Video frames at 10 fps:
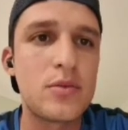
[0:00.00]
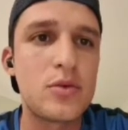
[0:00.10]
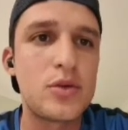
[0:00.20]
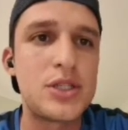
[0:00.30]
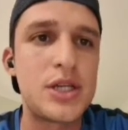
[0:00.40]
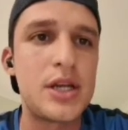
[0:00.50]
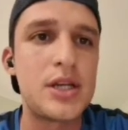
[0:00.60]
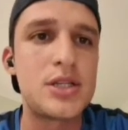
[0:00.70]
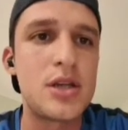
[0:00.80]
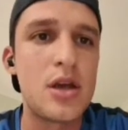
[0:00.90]
which
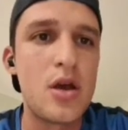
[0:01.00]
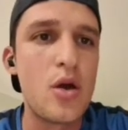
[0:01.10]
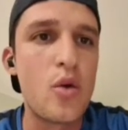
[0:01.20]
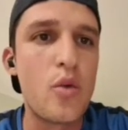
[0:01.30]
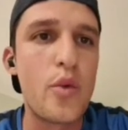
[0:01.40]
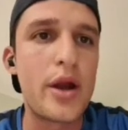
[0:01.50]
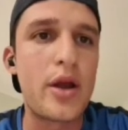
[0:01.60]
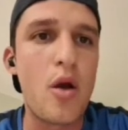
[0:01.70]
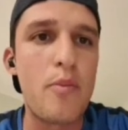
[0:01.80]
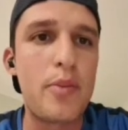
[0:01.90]
is we're
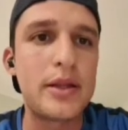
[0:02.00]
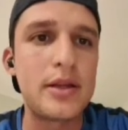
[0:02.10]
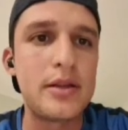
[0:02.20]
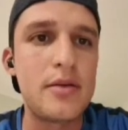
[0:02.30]
compact in